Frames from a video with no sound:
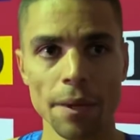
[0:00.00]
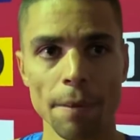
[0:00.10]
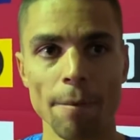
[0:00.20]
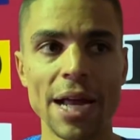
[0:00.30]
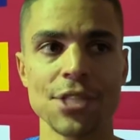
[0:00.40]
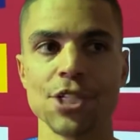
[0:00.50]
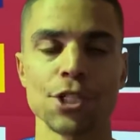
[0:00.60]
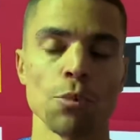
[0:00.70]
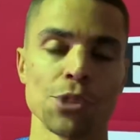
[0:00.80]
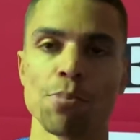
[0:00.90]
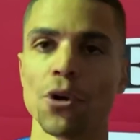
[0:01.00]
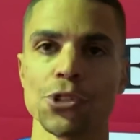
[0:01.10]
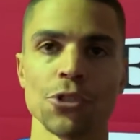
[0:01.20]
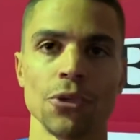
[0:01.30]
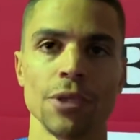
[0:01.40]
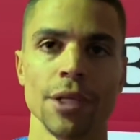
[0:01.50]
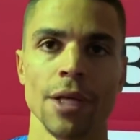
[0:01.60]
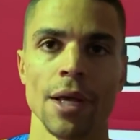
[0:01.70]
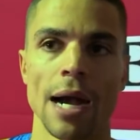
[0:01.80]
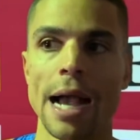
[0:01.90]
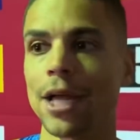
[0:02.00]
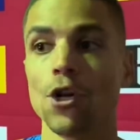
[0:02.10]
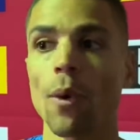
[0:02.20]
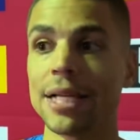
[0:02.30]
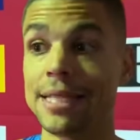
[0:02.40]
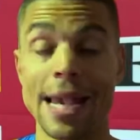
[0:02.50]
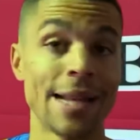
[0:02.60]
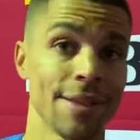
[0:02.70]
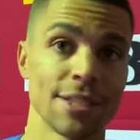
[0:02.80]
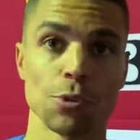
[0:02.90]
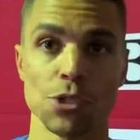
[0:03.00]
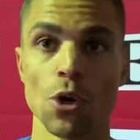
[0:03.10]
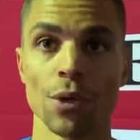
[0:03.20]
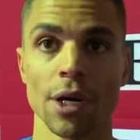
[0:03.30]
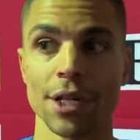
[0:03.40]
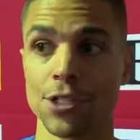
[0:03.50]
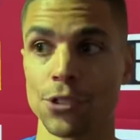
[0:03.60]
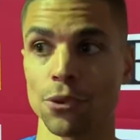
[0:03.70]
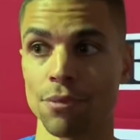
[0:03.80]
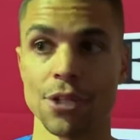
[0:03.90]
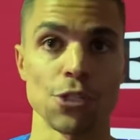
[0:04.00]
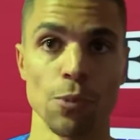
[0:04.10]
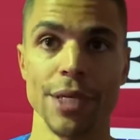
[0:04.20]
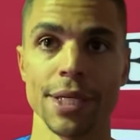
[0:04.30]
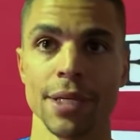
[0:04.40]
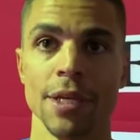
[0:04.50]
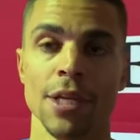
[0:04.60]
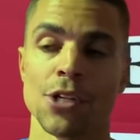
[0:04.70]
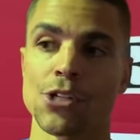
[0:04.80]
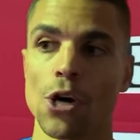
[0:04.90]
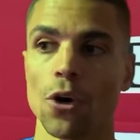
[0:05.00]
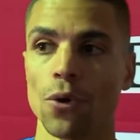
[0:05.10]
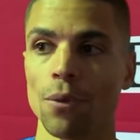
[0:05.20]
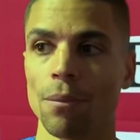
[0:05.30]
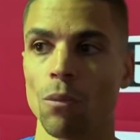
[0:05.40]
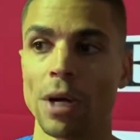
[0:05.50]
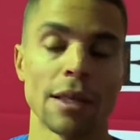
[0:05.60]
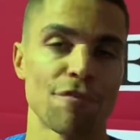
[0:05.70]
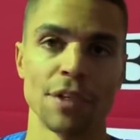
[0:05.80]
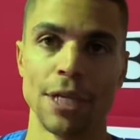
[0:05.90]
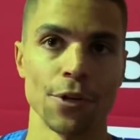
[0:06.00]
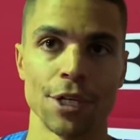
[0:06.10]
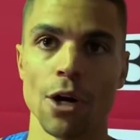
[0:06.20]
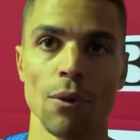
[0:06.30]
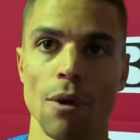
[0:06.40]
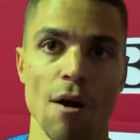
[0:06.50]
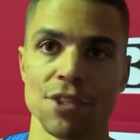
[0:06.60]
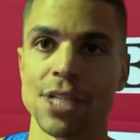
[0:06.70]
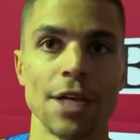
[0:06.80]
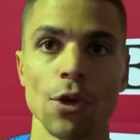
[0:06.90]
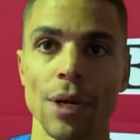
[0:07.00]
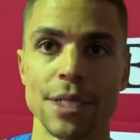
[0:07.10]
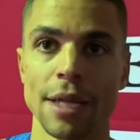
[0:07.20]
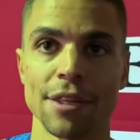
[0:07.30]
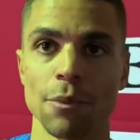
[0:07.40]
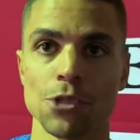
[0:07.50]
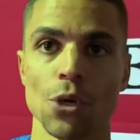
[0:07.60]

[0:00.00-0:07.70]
my decision was personal. I had no idea any of this was going on until this week. So when I left a year ago, obviously I had no idea anything was